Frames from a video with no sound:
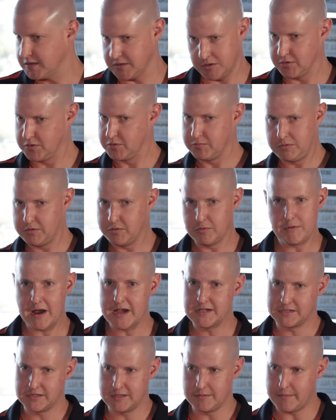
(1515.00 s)
you're
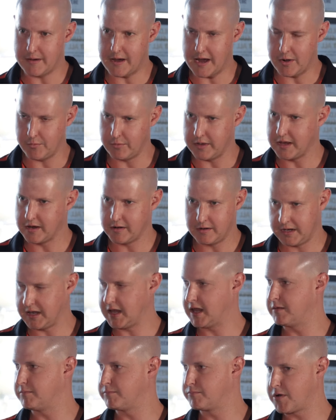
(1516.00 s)
raising the bar. We are
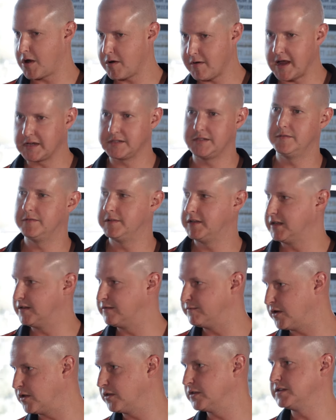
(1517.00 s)
again proactively
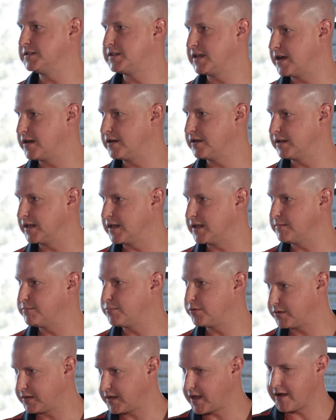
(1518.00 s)
and voluntarily
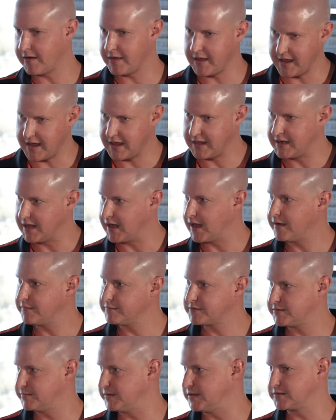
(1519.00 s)
putting our hand
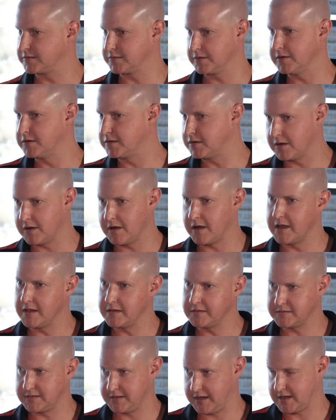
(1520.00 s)
up to be
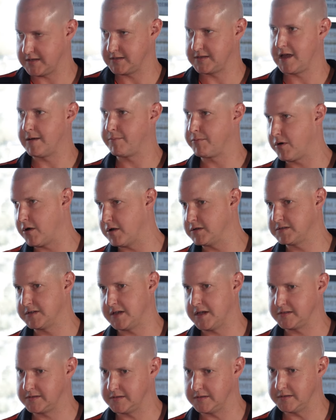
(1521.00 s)
scrutinized against our
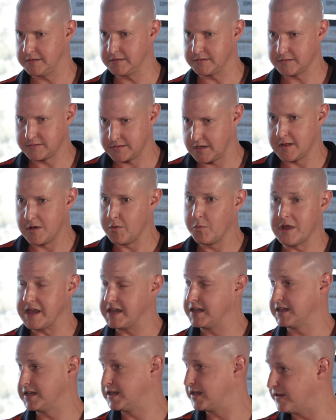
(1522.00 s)
processes so that
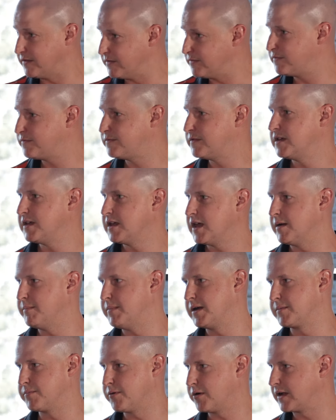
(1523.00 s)
we can give
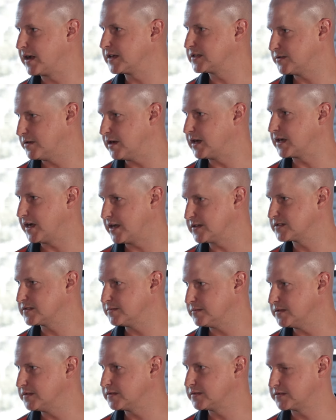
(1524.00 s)
a better product to our
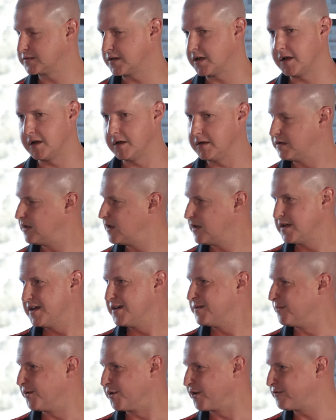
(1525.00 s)
customers. So,
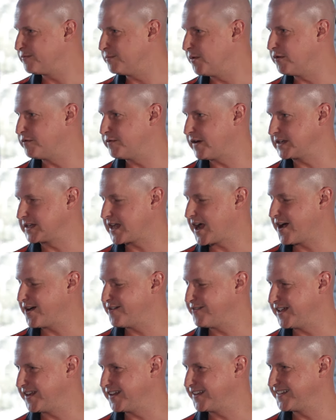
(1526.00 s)
more fun
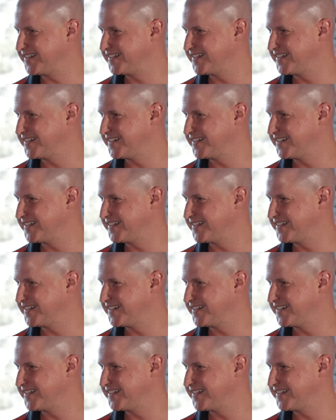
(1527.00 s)
caravanning.